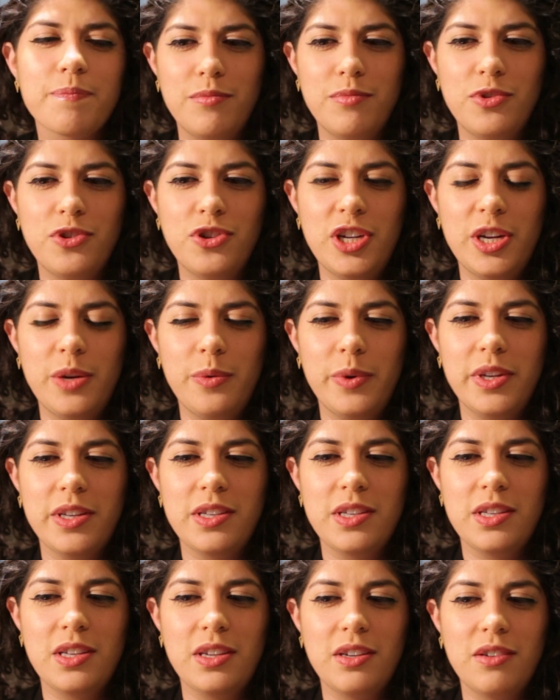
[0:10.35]
She
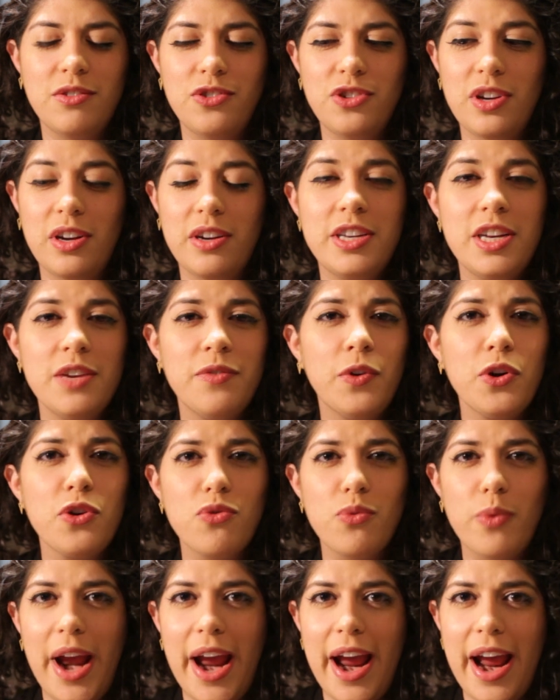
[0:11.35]
was a different
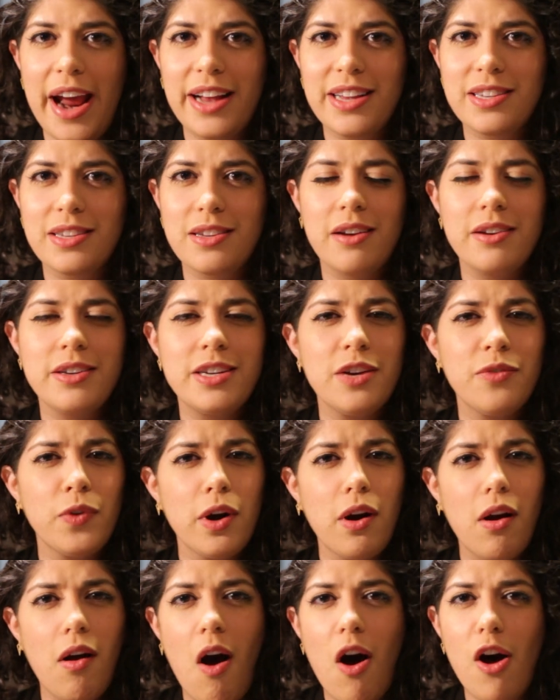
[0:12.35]
race, a
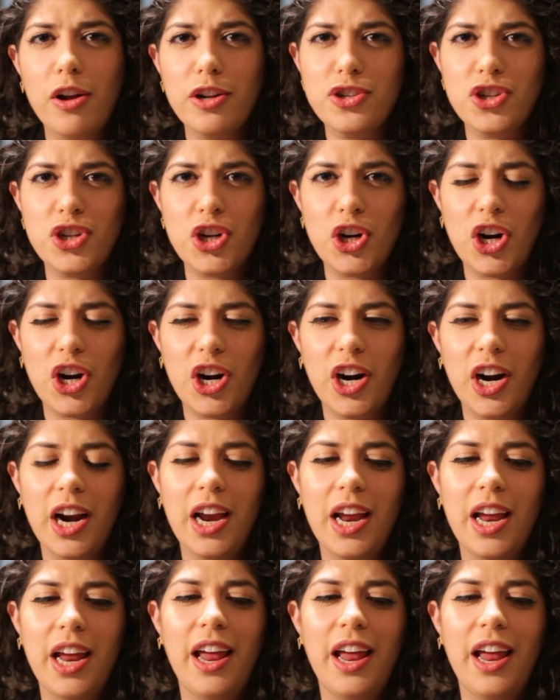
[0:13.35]
different culture,